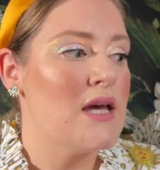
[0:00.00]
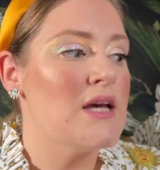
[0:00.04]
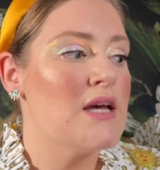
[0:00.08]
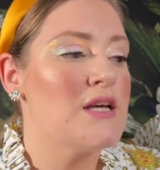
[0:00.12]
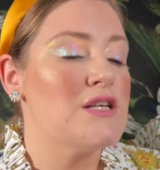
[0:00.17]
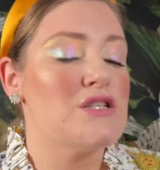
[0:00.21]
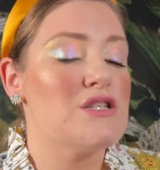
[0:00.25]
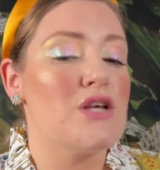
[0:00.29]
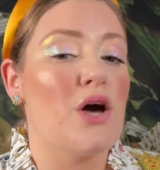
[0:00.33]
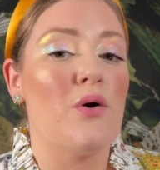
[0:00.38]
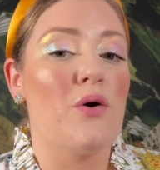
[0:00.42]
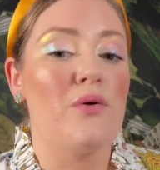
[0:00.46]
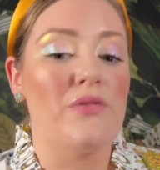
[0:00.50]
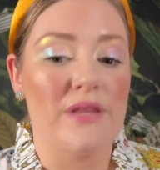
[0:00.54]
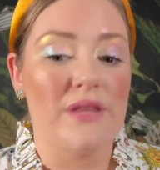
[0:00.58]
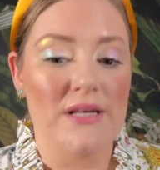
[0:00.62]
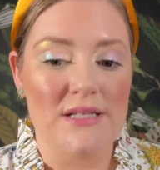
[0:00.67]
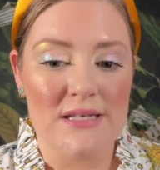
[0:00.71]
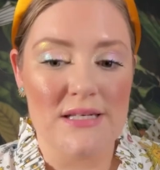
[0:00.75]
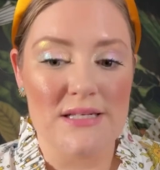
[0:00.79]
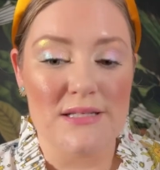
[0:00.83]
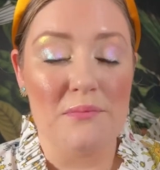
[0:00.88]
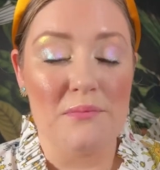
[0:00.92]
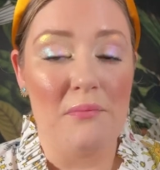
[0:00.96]
So
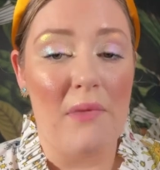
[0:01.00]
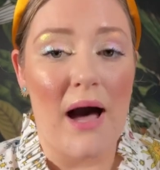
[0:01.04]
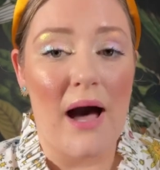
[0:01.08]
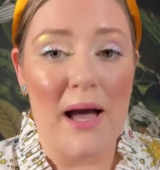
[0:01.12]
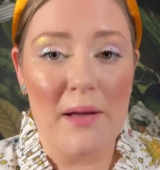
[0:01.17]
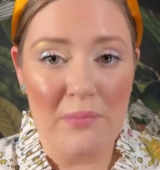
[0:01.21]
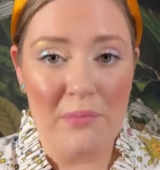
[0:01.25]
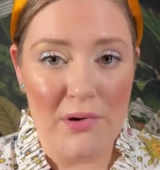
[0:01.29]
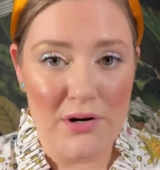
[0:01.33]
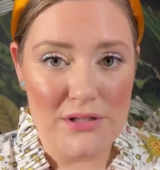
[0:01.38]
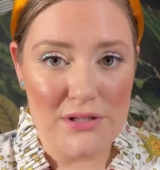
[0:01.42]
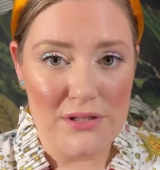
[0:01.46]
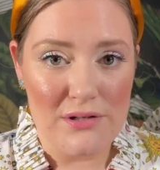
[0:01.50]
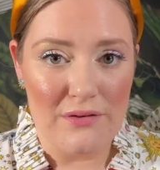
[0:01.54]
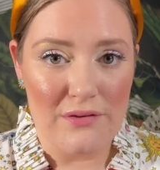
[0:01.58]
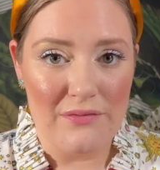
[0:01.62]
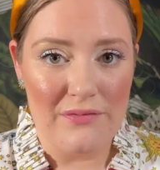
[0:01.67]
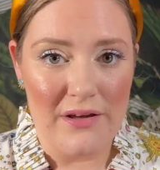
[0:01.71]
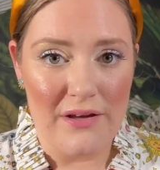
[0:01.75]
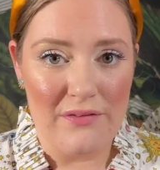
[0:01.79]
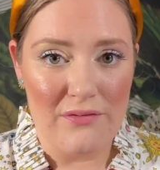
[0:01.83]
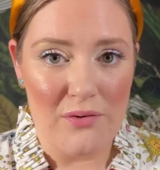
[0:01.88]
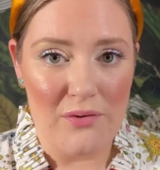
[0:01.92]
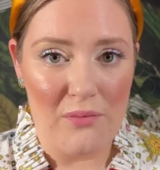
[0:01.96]
this is my personal
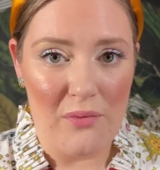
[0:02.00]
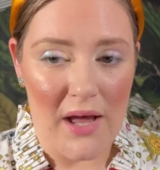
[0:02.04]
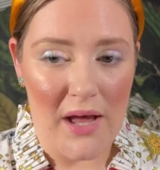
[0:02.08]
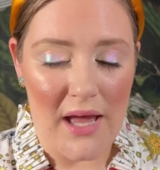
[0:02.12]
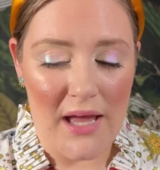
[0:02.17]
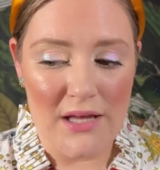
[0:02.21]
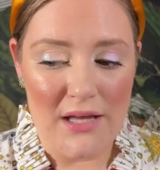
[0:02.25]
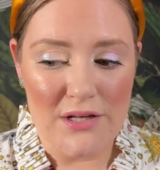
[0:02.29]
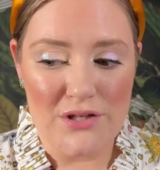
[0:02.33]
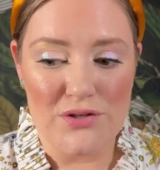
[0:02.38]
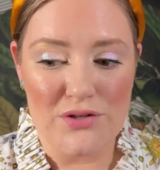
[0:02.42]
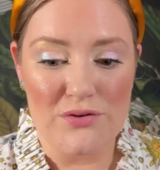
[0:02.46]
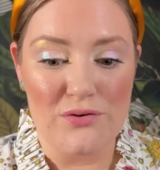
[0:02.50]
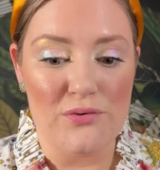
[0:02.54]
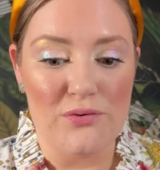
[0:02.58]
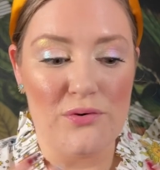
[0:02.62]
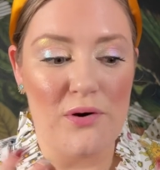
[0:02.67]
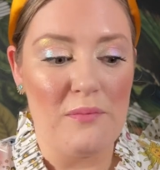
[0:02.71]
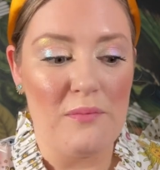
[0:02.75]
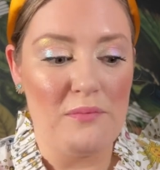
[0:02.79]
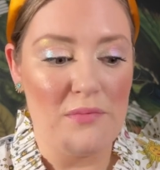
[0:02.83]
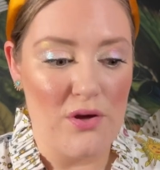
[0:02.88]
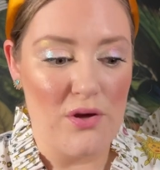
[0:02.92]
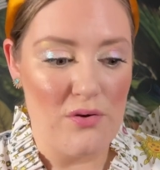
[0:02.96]
favorite way to
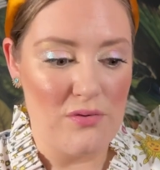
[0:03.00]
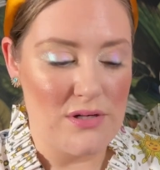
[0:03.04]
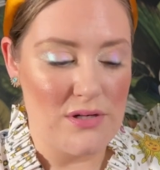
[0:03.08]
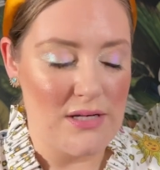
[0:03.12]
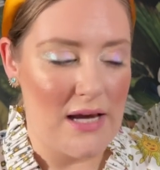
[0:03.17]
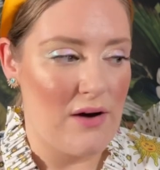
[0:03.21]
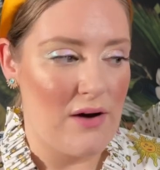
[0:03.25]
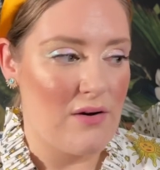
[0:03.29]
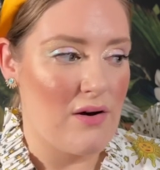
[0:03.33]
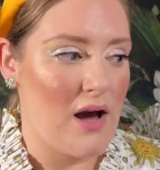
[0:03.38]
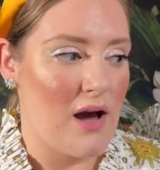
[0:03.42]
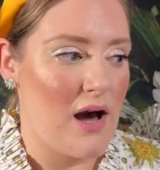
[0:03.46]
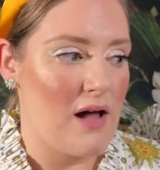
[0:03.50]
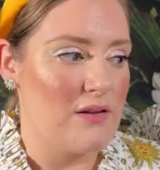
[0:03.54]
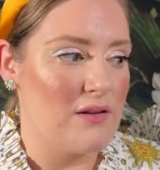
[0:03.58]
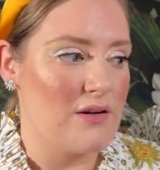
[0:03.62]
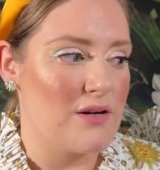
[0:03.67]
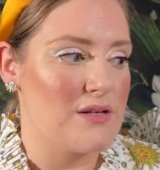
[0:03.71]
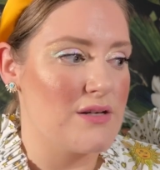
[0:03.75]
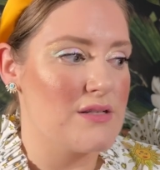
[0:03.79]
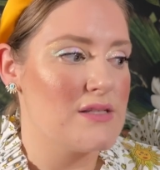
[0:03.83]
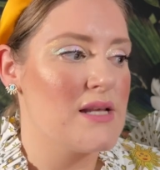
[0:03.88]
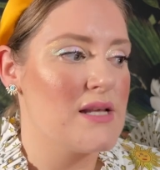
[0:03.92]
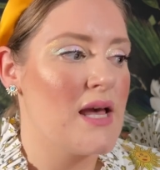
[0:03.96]
mute down
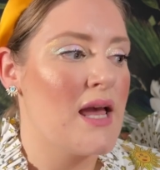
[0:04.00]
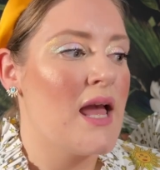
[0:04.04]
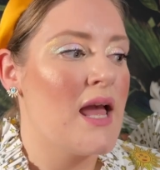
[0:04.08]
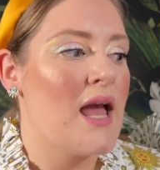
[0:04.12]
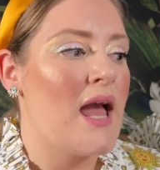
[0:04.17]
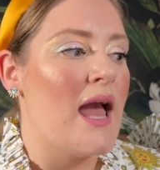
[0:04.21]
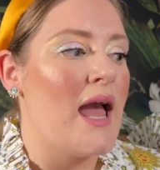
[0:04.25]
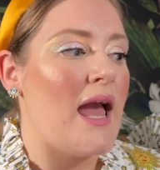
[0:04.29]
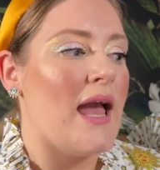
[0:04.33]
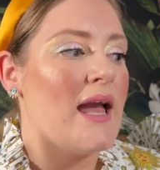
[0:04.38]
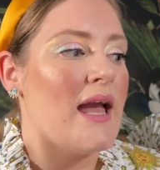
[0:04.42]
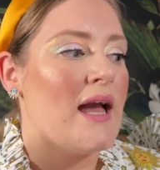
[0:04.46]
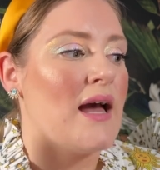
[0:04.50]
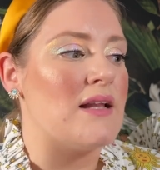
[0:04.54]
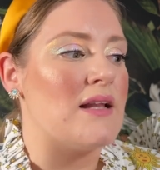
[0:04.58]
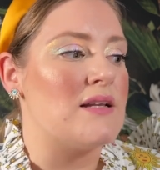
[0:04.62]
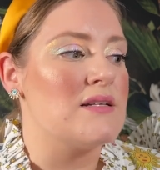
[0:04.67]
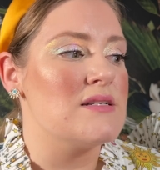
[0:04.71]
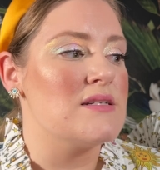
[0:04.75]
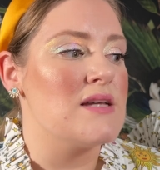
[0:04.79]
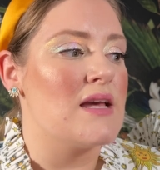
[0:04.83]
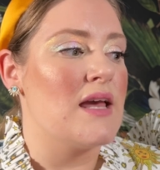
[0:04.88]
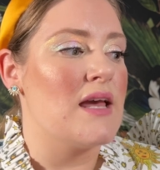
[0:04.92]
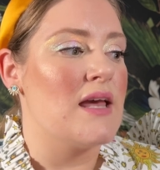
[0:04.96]
colors
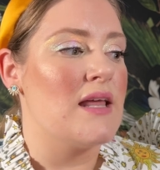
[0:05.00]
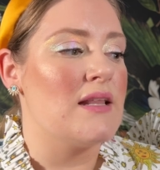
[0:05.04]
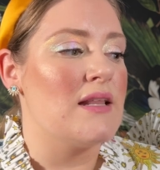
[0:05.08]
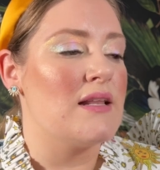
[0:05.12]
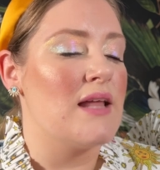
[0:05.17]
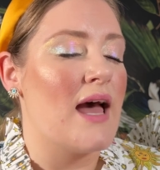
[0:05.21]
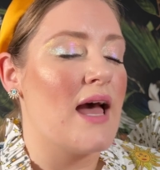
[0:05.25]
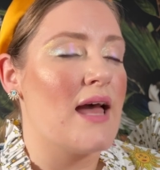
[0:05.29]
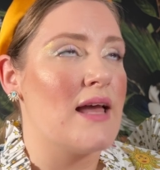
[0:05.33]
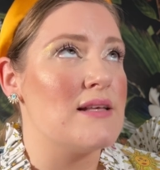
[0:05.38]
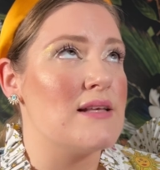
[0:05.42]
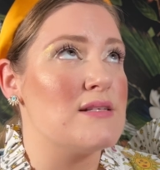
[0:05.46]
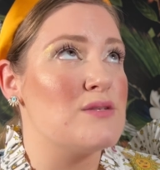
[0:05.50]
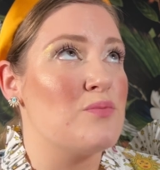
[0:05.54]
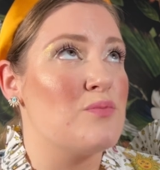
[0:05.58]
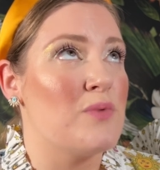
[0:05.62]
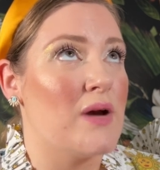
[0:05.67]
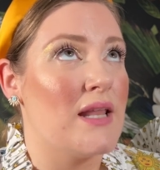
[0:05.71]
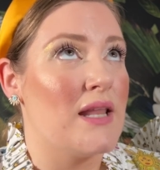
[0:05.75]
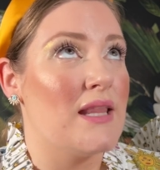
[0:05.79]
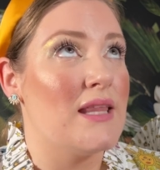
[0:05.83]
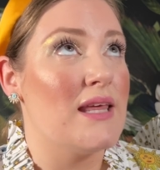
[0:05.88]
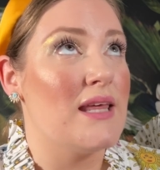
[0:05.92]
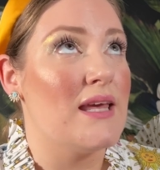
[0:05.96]
and it is
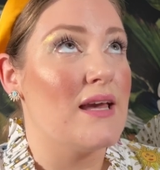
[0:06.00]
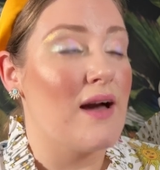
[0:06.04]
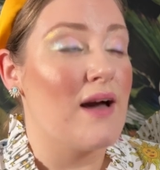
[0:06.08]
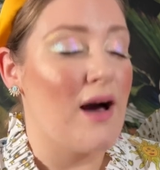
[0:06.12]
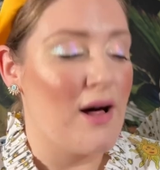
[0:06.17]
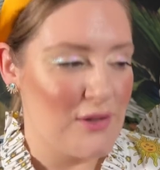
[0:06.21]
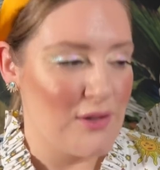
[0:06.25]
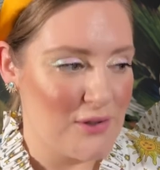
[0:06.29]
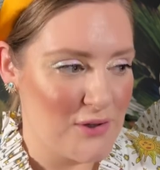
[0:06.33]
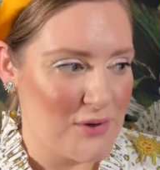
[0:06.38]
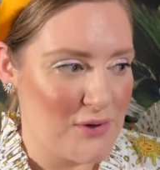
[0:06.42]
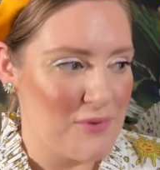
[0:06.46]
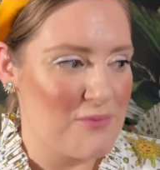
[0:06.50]
when the color